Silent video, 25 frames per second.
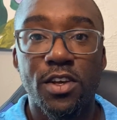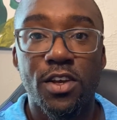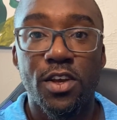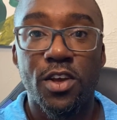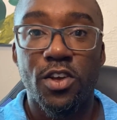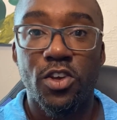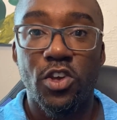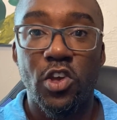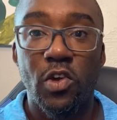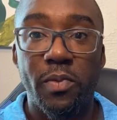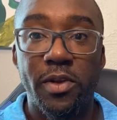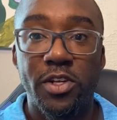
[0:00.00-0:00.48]

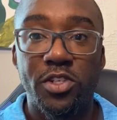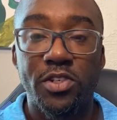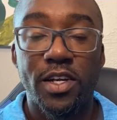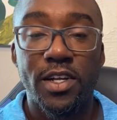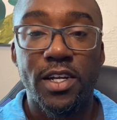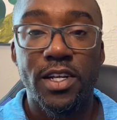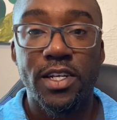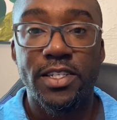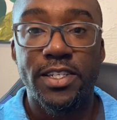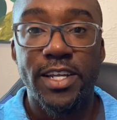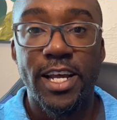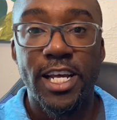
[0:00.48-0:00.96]
You'll be trying to
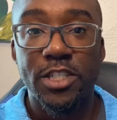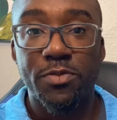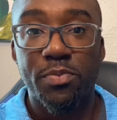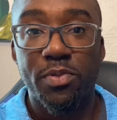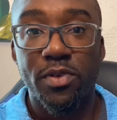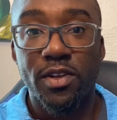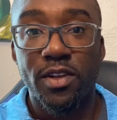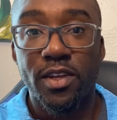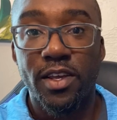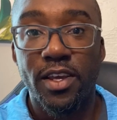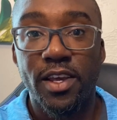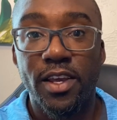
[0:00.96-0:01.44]

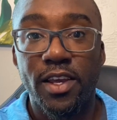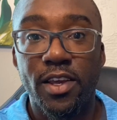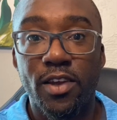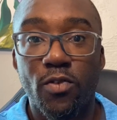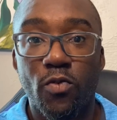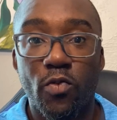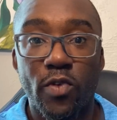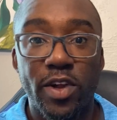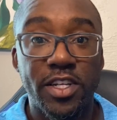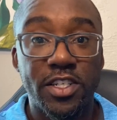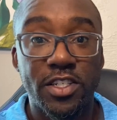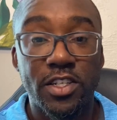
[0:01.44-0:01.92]
desperately
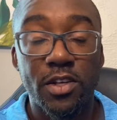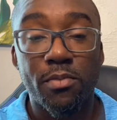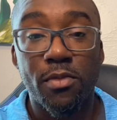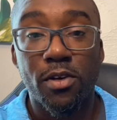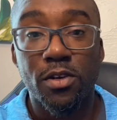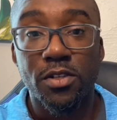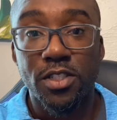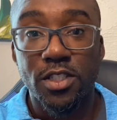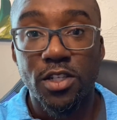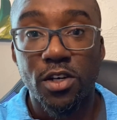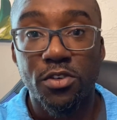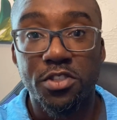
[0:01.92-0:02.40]
reach them on
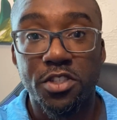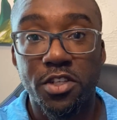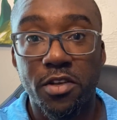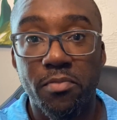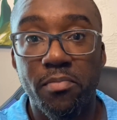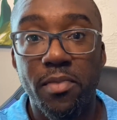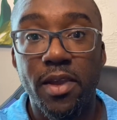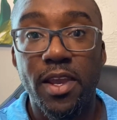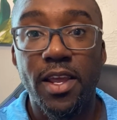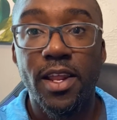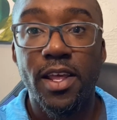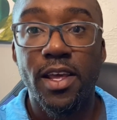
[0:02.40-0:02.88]
social
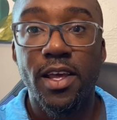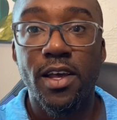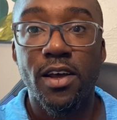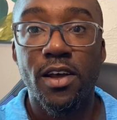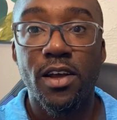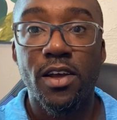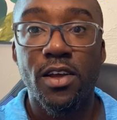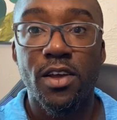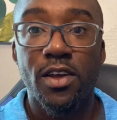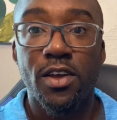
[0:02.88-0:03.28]
media.